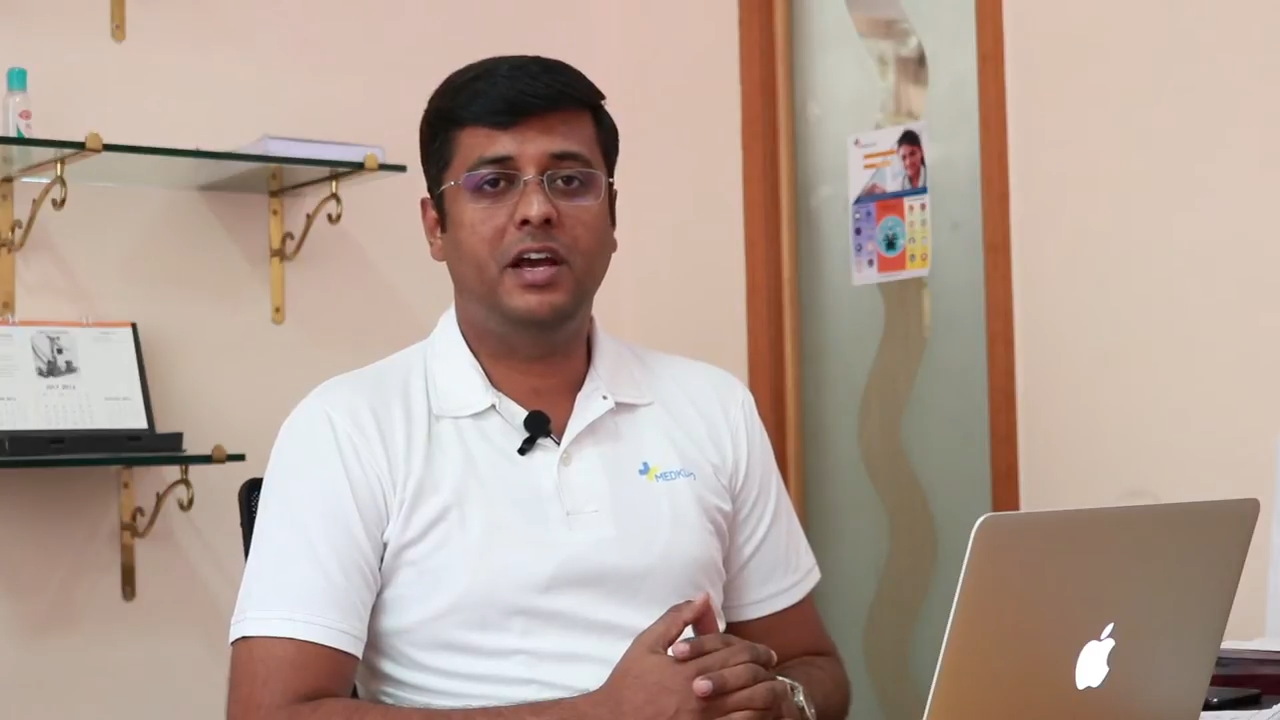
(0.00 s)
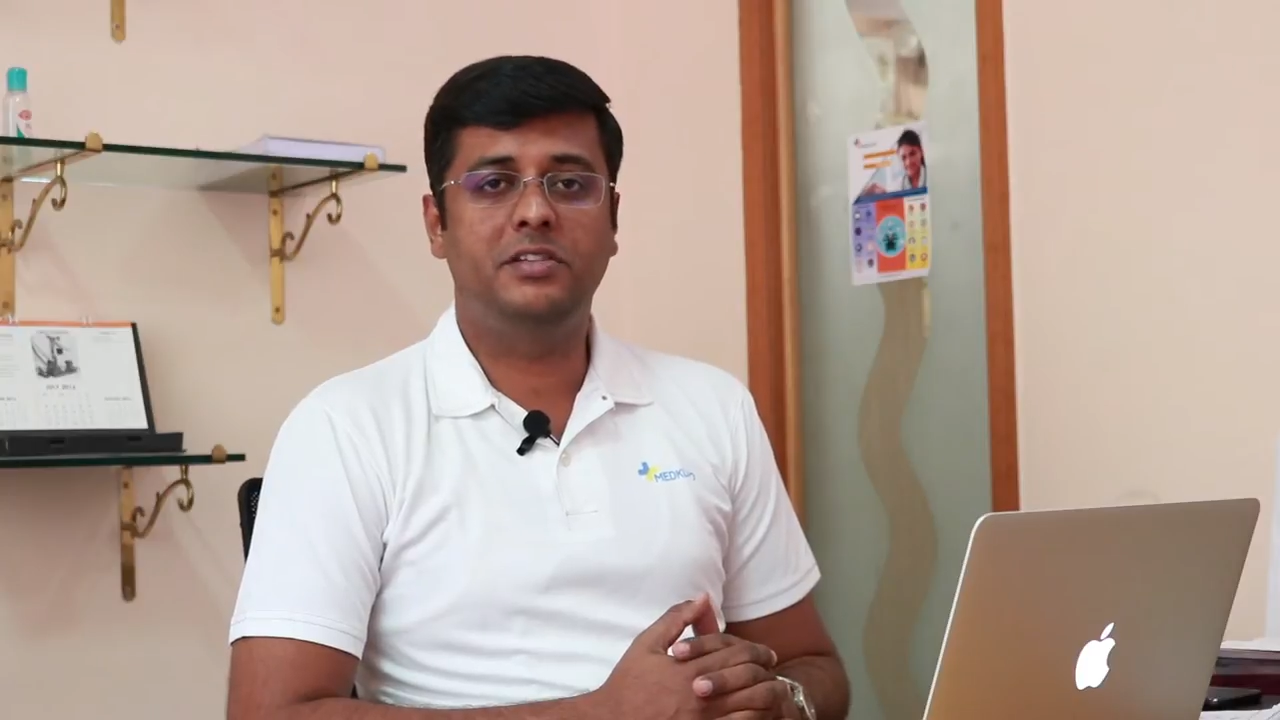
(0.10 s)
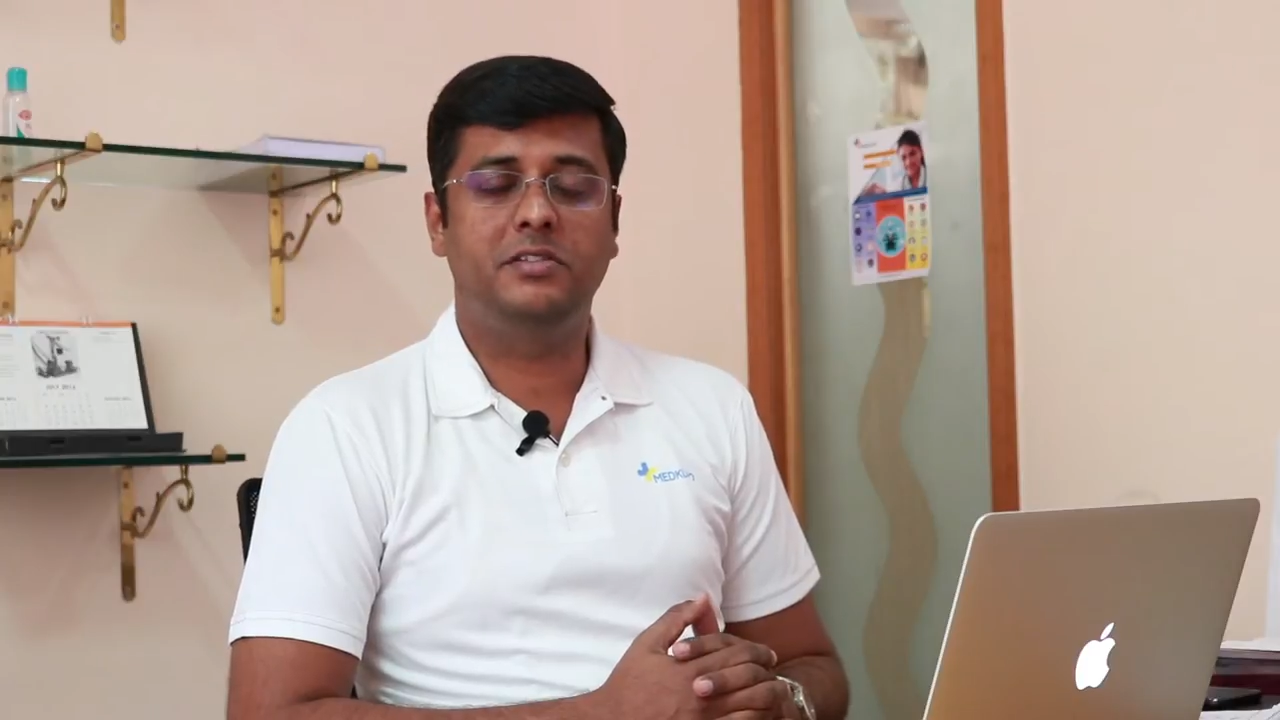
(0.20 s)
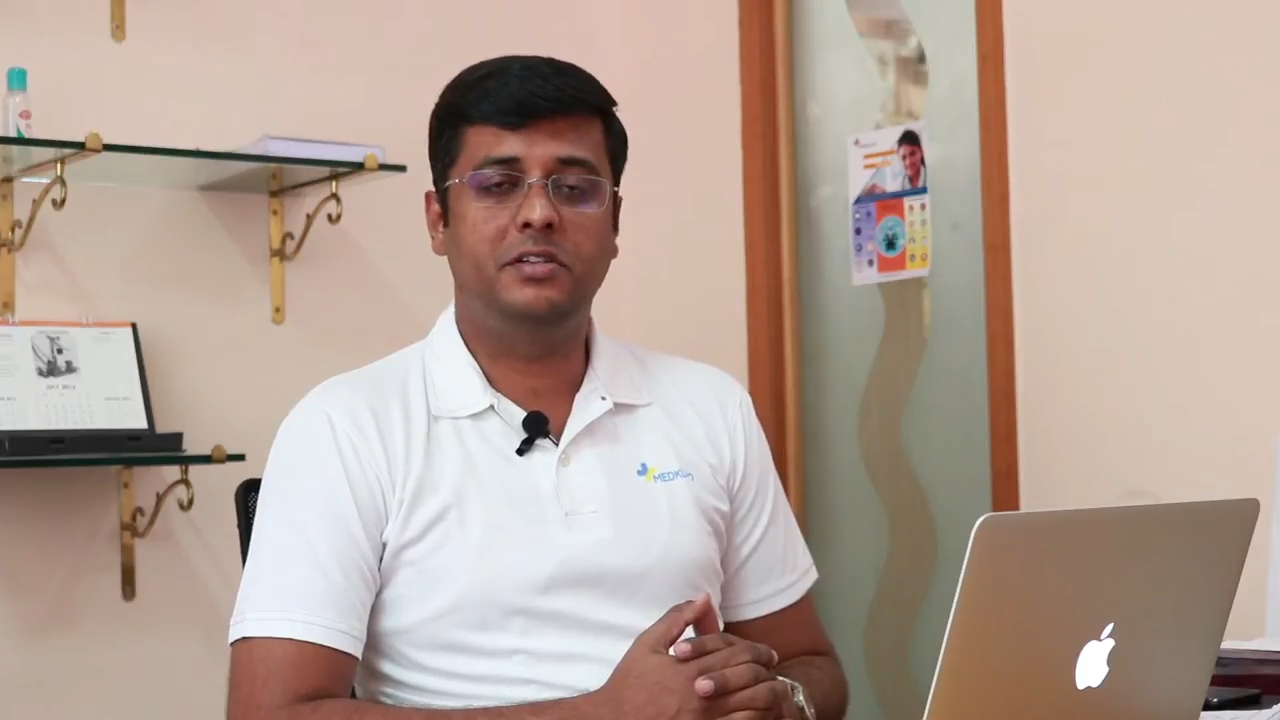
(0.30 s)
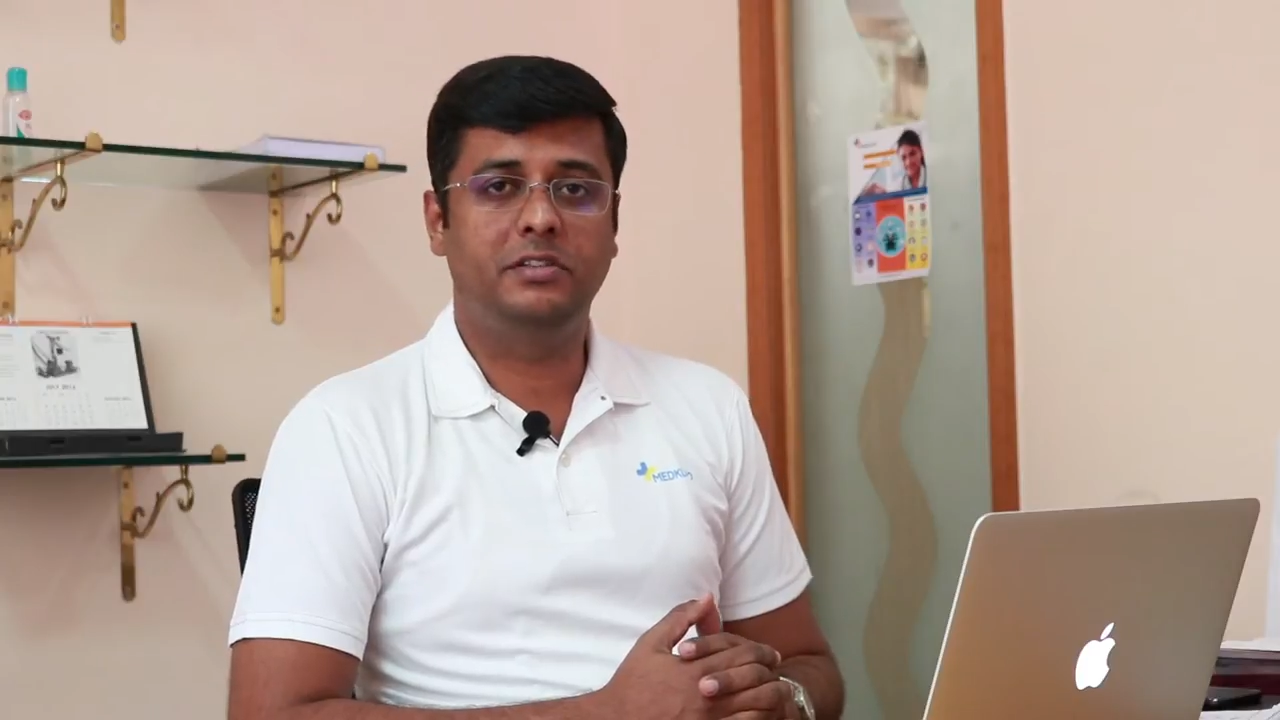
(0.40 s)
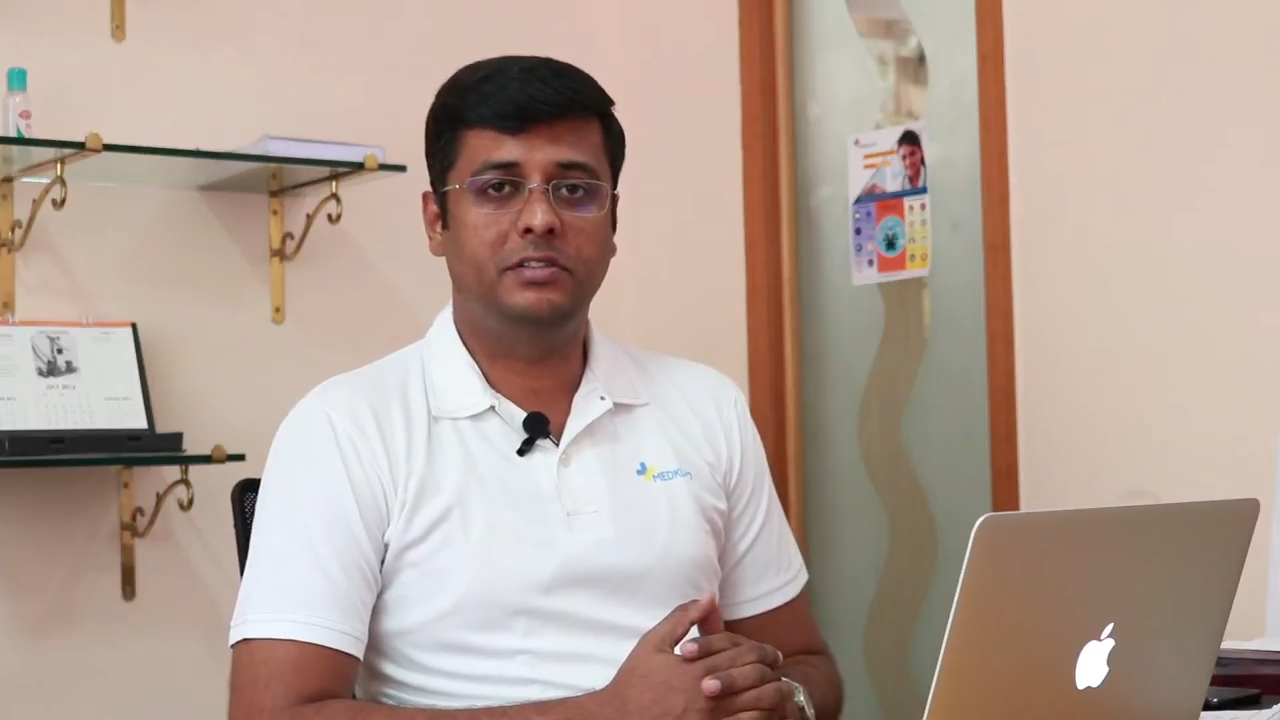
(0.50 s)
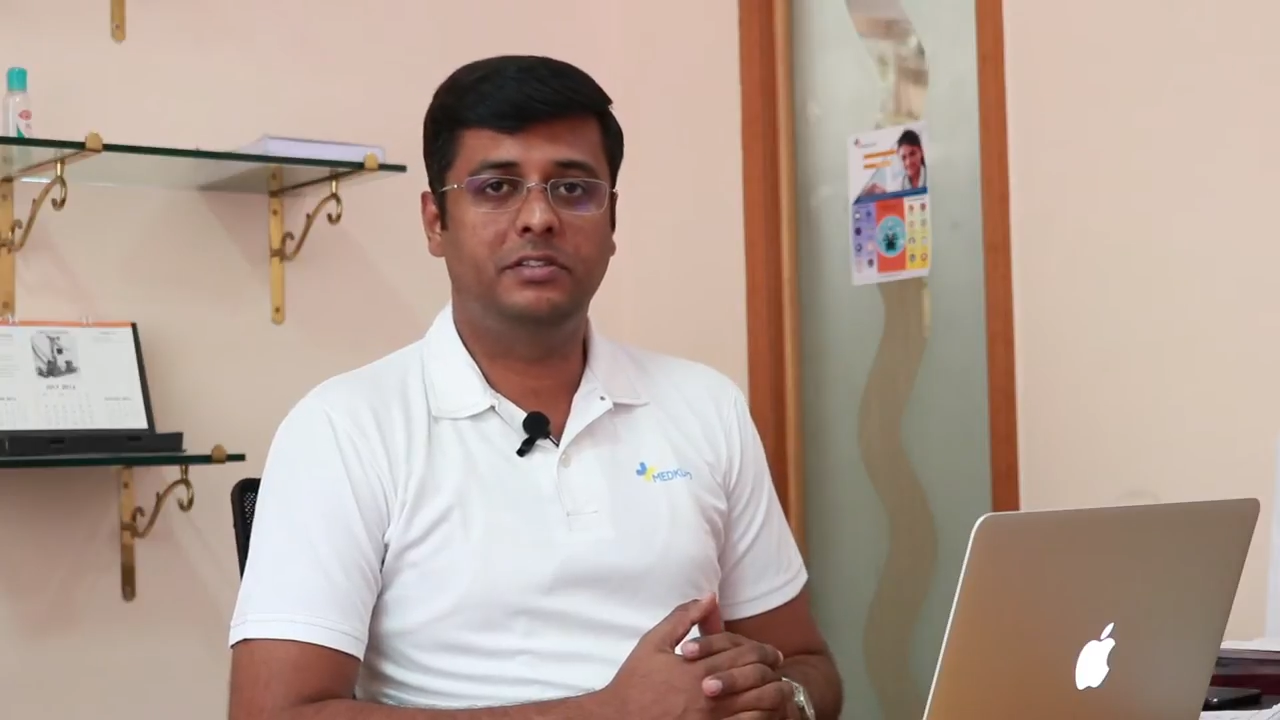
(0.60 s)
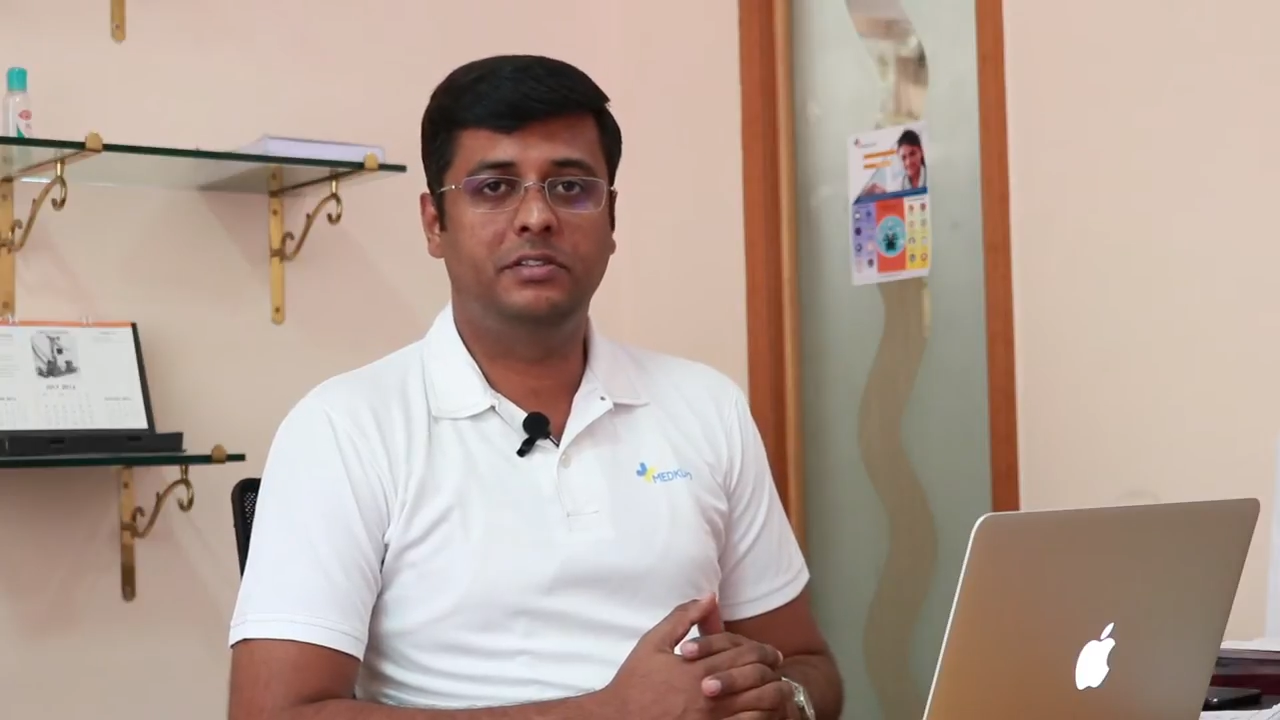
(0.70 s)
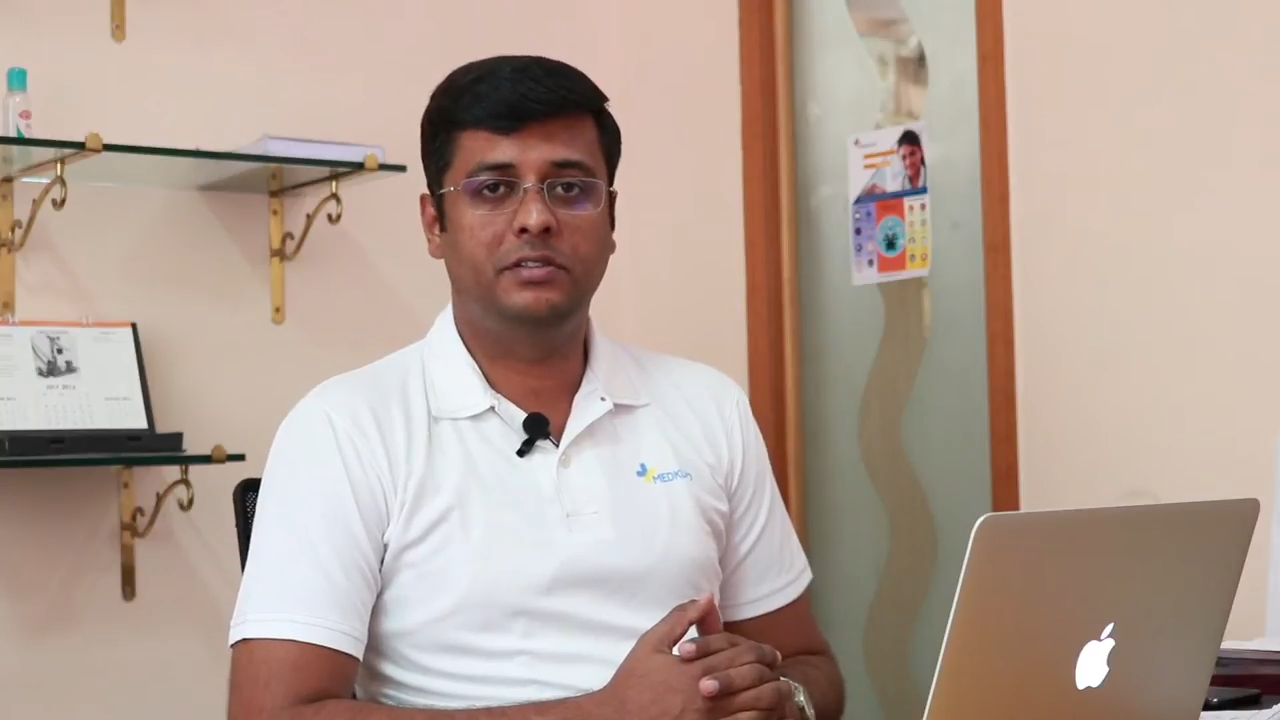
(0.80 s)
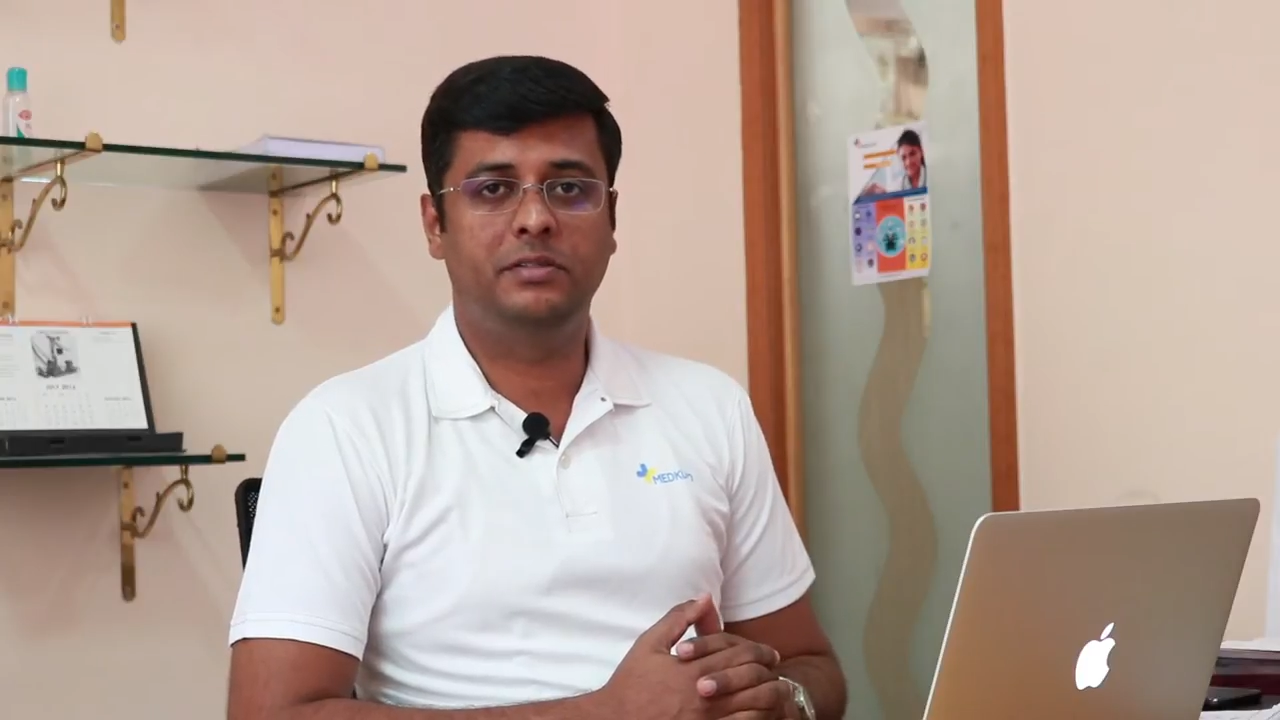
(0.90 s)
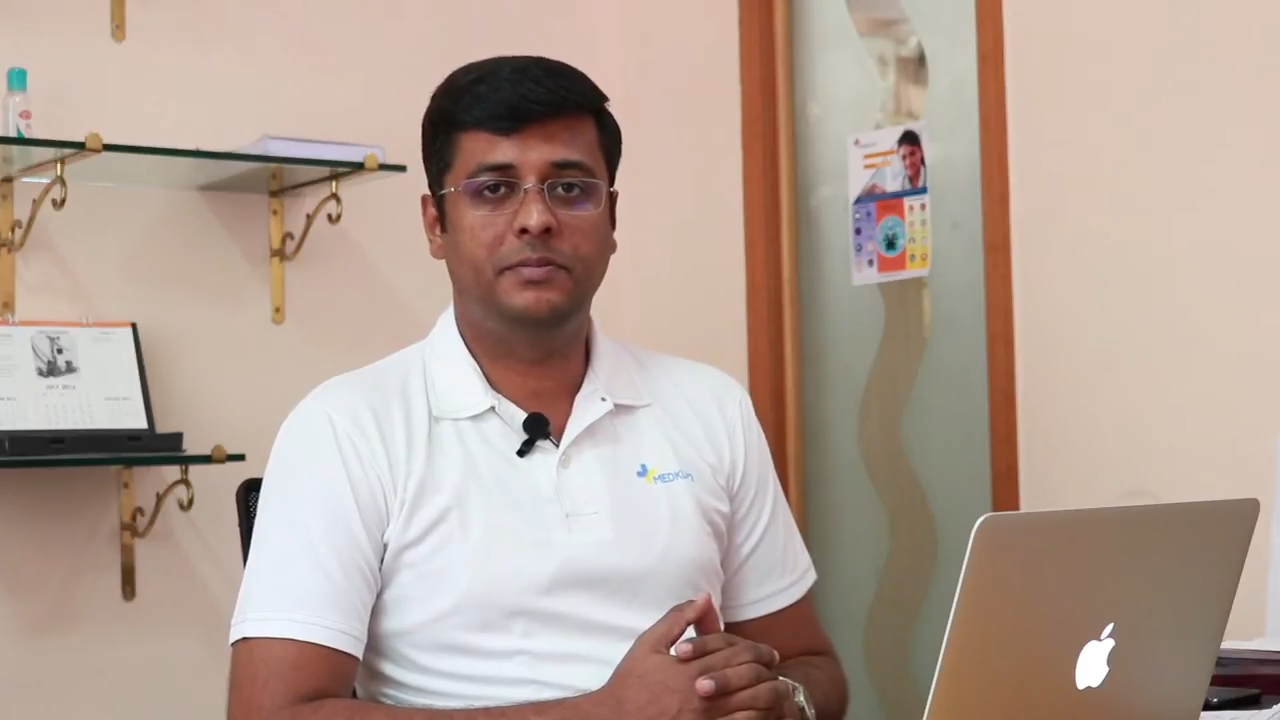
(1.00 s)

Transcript: answers.